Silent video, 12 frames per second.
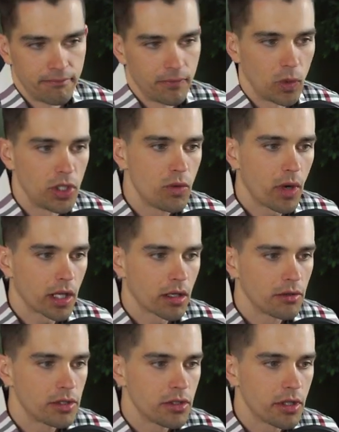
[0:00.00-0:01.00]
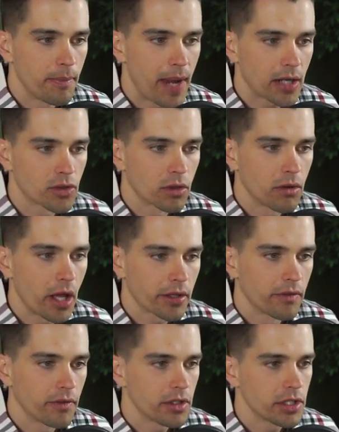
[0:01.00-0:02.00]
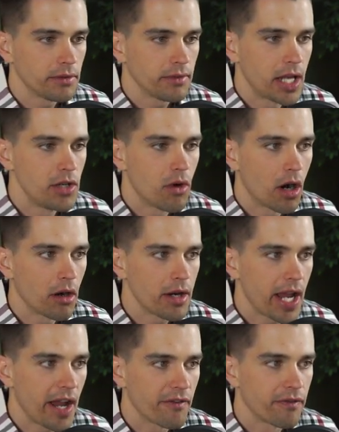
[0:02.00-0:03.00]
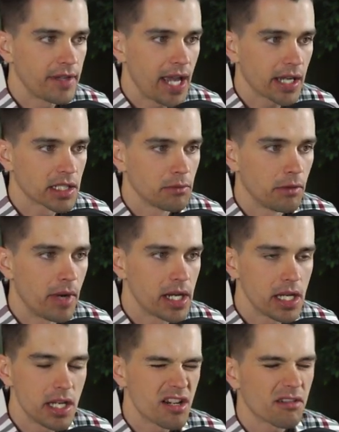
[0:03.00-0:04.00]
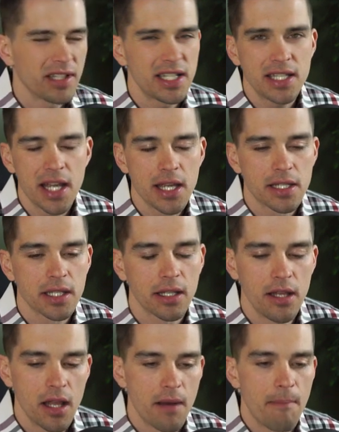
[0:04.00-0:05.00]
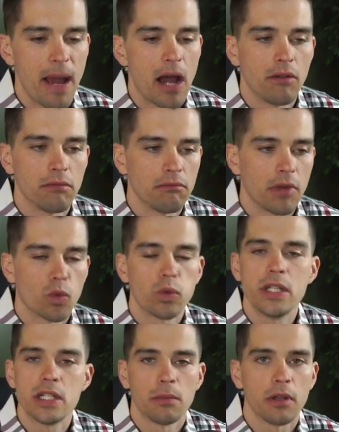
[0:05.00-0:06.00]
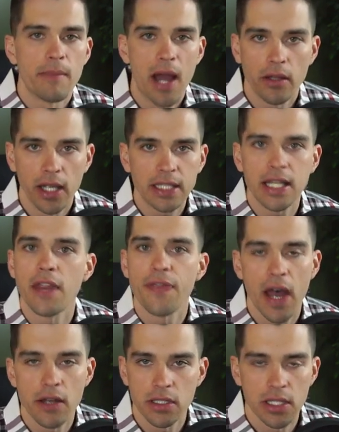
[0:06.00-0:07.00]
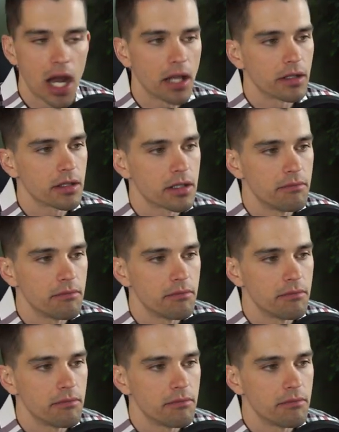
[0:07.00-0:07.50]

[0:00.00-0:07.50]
when you want to go do your backdoor Roth conversion and you already have taxable money in here, let's say it's an amount, a reasonable amount like $10,000.